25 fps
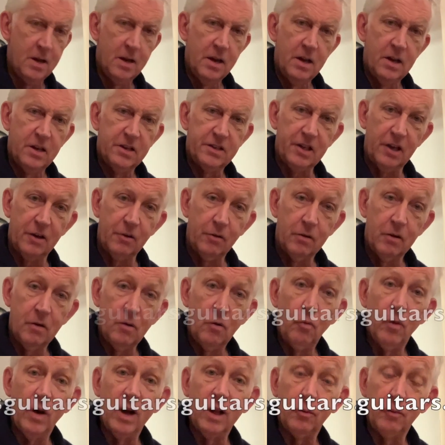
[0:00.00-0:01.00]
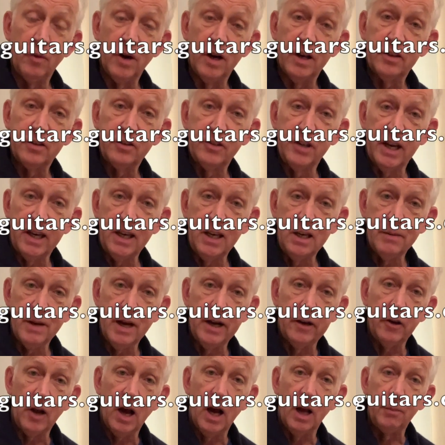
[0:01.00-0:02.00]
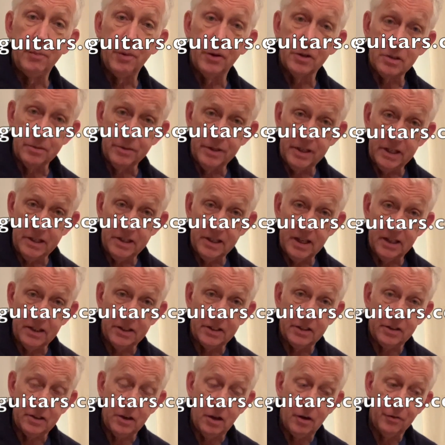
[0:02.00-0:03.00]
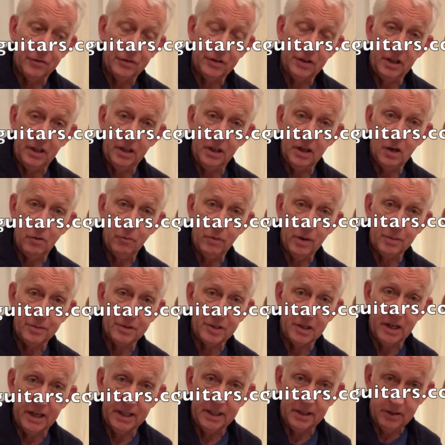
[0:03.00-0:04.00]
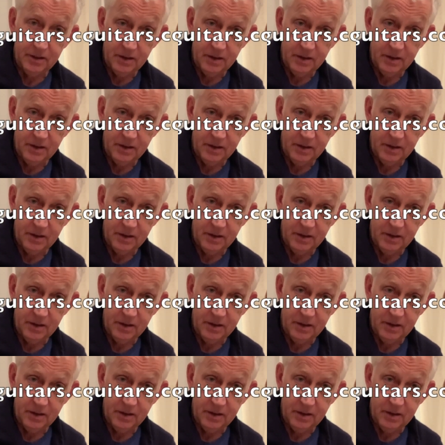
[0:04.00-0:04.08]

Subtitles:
So, well worth checking it out. I'll put some details of the website